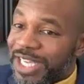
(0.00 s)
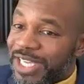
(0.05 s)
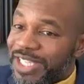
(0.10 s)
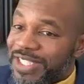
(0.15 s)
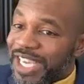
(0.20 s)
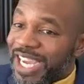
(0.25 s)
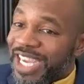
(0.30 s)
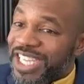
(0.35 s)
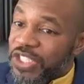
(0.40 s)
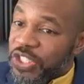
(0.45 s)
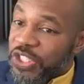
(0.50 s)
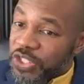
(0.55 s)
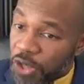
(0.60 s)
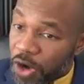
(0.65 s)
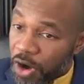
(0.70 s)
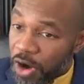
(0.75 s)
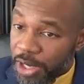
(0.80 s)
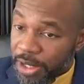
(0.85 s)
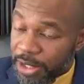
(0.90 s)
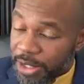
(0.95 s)
is a
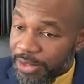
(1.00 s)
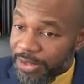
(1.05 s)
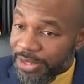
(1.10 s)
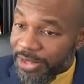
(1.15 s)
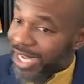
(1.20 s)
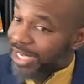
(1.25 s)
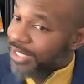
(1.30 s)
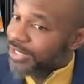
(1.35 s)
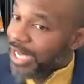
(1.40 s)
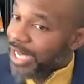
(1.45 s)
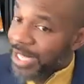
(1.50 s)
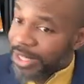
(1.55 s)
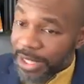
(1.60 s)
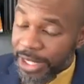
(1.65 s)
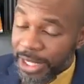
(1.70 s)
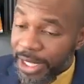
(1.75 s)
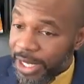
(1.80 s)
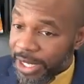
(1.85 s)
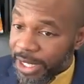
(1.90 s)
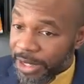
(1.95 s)
start. That is not the
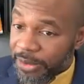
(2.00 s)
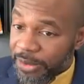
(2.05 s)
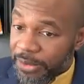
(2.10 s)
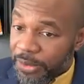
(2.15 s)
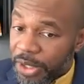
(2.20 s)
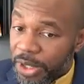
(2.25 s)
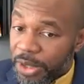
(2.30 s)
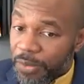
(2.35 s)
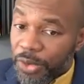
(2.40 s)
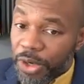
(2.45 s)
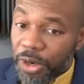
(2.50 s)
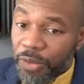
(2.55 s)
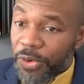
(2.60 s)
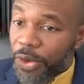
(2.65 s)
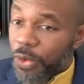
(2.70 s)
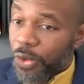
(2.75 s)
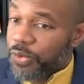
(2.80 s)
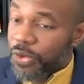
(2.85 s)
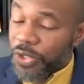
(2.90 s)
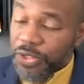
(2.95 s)
end. We don't
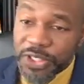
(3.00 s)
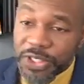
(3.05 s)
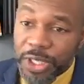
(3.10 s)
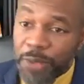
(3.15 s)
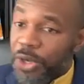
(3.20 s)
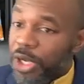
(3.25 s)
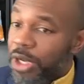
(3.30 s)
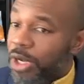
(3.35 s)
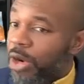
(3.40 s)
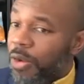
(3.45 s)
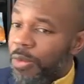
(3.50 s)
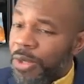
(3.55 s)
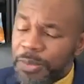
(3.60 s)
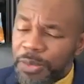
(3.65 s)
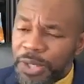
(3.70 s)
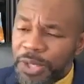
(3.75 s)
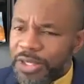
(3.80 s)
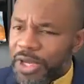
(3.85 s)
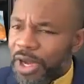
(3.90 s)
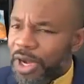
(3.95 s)
vote folks say
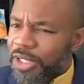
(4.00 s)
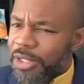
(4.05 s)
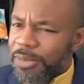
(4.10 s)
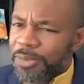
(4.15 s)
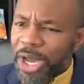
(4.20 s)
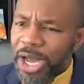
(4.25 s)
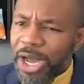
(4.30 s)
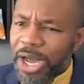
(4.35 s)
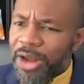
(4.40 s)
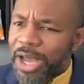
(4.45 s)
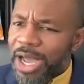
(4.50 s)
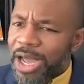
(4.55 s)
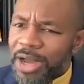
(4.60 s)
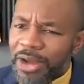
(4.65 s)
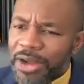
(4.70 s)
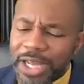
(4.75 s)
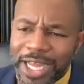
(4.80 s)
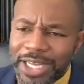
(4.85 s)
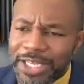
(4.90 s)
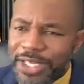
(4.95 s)
we talked about
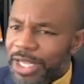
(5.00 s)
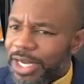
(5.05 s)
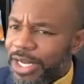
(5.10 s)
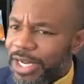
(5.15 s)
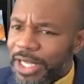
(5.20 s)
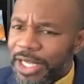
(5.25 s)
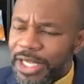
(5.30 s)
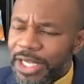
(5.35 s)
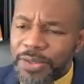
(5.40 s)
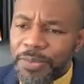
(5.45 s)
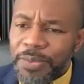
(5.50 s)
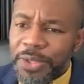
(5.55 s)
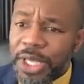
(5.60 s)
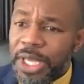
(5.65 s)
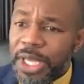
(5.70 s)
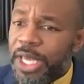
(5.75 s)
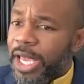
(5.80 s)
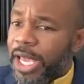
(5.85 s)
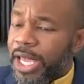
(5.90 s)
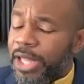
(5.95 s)
our identities and
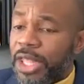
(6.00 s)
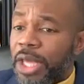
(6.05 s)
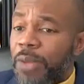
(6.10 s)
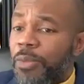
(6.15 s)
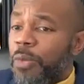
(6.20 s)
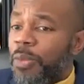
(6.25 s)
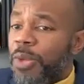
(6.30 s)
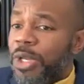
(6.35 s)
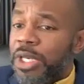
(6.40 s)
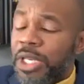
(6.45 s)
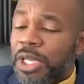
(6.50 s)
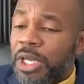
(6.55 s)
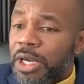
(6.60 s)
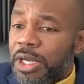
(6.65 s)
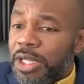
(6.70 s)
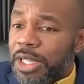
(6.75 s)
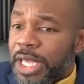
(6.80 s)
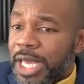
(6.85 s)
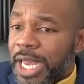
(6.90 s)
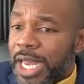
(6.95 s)
then when we
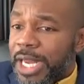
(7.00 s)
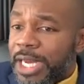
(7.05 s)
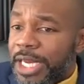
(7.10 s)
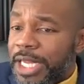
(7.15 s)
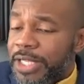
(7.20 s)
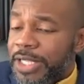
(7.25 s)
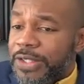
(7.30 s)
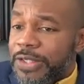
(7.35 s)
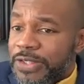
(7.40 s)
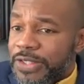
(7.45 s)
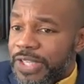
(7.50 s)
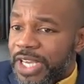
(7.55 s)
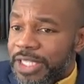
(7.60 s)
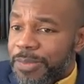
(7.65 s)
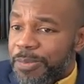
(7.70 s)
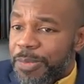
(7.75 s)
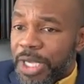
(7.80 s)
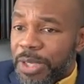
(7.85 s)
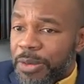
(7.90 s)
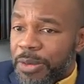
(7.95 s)
look at our needs
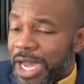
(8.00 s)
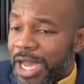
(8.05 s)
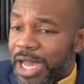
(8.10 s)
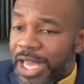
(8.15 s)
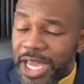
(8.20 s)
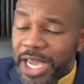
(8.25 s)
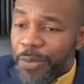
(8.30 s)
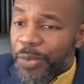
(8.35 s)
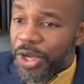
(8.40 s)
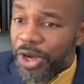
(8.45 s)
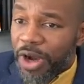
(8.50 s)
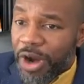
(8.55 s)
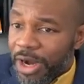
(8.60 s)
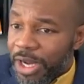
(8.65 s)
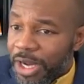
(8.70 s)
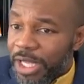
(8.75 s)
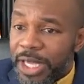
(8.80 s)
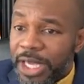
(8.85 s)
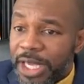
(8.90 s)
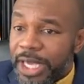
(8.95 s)
assessment, our equity
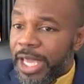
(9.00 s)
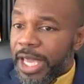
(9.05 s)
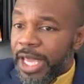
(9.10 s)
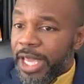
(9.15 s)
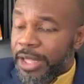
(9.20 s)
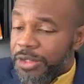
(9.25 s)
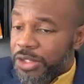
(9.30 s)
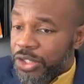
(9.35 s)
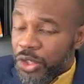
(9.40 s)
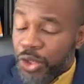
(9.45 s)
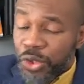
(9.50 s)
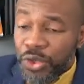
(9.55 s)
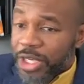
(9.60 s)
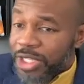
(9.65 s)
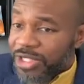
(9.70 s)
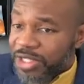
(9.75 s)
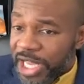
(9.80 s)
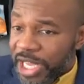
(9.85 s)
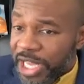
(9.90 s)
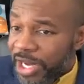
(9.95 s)
audit, and 2
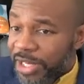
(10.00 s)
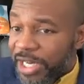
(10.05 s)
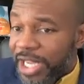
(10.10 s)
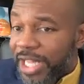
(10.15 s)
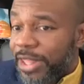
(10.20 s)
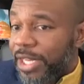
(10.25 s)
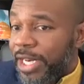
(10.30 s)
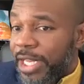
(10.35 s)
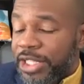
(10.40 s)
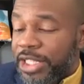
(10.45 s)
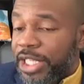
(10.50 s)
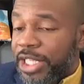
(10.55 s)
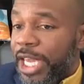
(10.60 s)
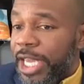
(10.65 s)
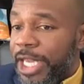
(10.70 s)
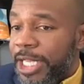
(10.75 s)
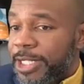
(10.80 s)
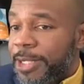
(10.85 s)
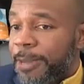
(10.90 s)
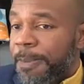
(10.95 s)
years later nothing had
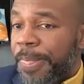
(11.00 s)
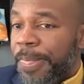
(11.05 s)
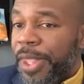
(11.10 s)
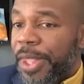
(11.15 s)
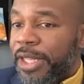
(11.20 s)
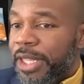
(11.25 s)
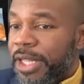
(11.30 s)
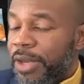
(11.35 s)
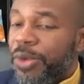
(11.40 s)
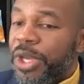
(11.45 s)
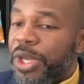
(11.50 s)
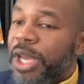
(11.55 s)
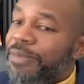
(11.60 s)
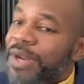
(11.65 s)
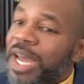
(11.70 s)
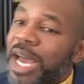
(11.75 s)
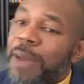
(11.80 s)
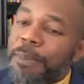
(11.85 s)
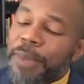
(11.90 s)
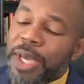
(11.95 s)
changed, then we have
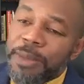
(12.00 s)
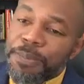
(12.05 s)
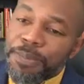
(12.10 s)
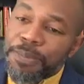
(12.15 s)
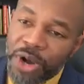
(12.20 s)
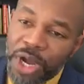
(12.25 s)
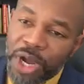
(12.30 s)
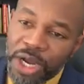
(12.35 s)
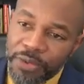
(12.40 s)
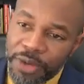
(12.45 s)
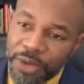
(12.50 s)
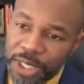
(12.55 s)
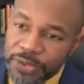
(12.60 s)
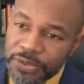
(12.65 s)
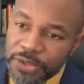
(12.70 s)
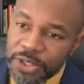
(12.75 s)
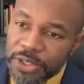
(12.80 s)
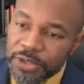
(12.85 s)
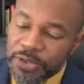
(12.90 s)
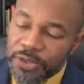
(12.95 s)
not made
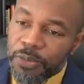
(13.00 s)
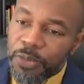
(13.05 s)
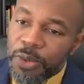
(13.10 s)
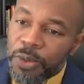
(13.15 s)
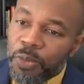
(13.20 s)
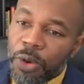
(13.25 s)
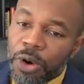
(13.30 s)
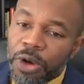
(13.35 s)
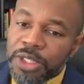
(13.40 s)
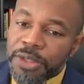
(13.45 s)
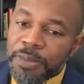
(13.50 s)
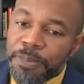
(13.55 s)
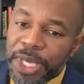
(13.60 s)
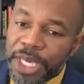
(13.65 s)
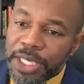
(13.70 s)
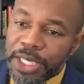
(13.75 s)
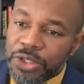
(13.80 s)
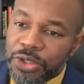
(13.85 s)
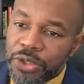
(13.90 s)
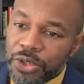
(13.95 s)
progress. And so we want to
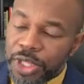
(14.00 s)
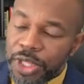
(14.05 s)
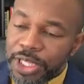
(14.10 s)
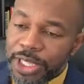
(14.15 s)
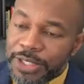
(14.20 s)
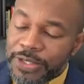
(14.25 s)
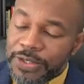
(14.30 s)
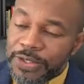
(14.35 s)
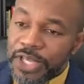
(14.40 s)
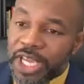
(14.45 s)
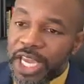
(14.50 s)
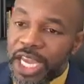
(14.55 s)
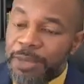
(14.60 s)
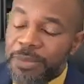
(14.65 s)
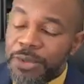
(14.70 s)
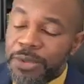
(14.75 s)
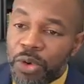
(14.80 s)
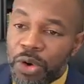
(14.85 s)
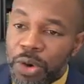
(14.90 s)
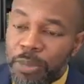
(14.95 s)
make sure that this is
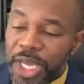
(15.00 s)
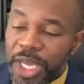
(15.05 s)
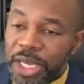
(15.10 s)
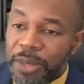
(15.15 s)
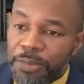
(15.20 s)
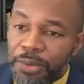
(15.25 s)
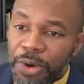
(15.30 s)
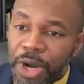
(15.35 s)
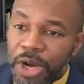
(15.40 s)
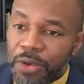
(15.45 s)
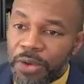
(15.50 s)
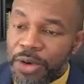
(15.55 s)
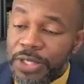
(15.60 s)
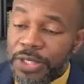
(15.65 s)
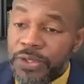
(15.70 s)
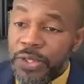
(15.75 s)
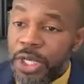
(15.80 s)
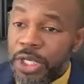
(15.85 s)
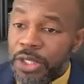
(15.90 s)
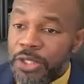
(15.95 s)
aimed toward making
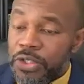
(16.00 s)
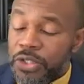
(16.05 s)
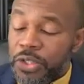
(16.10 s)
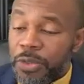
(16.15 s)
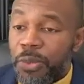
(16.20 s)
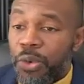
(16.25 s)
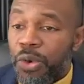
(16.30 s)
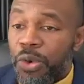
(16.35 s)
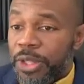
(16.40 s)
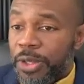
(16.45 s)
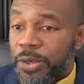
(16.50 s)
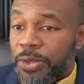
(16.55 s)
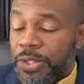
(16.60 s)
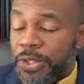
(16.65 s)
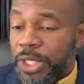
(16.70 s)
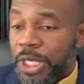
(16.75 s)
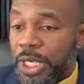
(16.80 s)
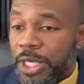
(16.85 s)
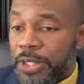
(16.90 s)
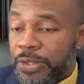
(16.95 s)
progress to support those
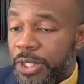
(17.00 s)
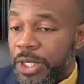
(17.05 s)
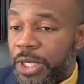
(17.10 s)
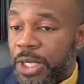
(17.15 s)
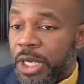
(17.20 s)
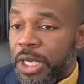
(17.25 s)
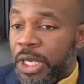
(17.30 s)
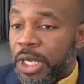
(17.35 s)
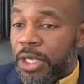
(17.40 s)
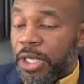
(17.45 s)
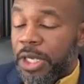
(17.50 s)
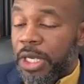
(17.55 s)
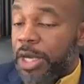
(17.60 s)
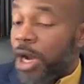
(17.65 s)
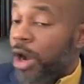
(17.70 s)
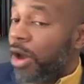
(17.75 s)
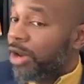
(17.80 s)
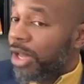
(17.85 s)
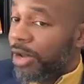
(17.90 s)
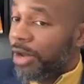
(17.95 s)
kids,
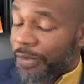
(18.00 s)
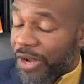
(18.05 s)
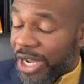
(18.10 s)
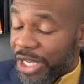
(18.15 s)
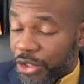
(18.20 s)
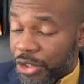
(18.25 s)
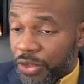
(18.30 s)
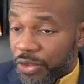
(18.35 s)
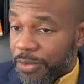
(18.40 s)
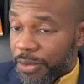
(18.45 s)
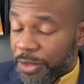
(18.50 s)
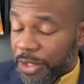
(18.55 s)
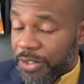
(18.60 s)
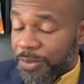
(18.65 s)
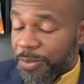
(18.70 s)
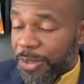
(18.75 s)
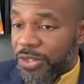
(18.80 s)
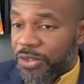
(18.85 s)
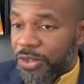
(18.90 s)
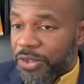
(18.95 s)
all of our children
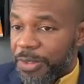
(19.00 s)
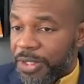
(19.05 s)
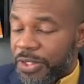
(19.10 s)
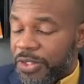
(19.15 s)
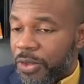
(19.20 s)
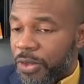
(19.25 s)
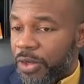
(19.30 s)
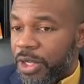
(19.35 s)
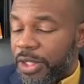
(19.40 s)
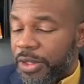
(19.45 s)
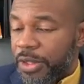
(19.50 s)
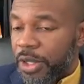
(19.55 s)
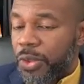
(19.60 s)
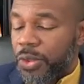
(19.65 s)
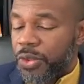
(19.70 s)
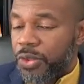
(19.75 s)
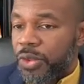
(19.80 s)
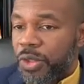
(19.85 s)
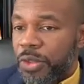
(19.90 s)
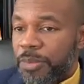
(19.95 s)
especially, but certainly
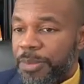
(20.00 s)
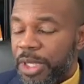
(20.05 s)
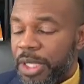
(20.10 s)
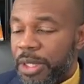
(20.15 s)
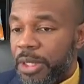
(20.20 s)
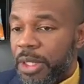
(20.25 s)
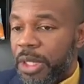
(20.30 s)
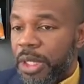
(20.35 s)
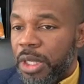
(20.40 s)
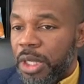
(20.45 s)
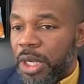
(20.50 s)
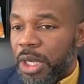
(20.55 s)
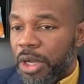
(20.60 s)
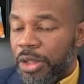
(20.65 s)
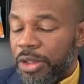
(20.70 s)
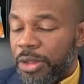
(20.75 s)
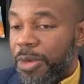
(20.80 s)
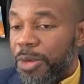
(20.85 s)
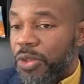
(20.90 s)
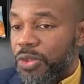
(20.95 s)
those who have been
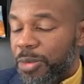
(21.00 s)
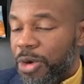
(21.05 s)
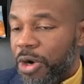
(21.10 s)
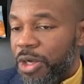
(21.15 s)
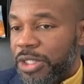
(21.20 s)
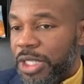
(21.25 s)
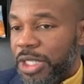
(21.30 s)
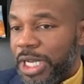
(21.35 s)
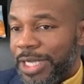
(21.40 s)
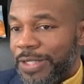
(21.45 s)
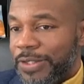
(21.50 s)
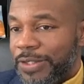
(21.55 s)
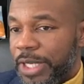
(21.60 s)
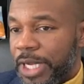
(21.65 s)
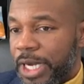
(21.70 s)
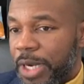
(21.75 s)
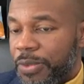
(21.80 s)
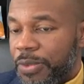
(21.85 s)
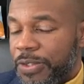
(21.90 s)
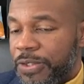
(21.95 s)
the most marginalized in
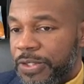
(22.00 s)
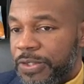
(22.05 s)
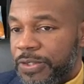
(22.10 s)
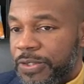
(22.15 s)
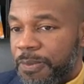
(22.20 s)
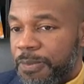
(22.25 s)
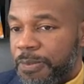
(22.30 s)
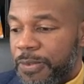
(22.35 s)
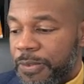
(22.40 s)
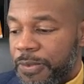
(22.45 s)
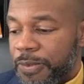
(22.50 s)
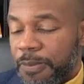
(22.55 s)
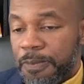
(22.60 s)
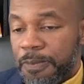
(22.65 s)
our systems.